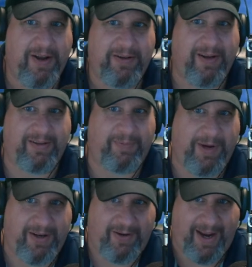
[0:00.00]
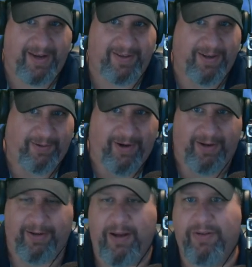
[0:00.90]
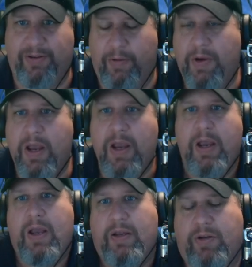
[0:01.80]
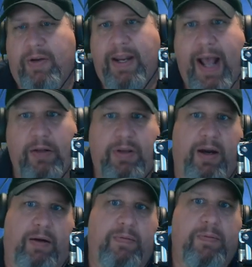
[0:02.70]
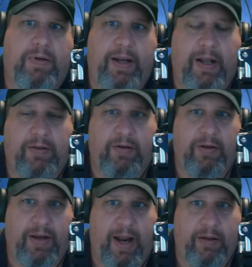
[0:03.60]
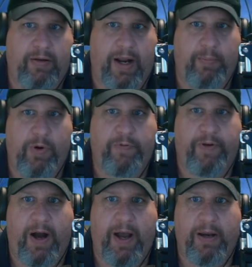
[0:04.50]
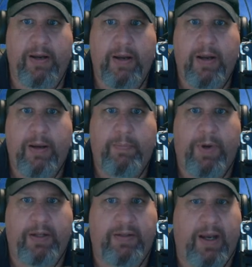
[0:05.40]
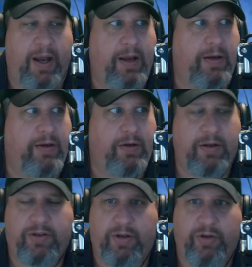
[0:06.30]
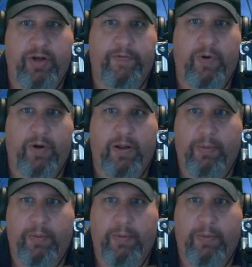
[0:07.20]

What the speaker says: doesn't mean you can't see the running lights. So get out there and look at it MUFON. But you're listening to Jeff Norton, the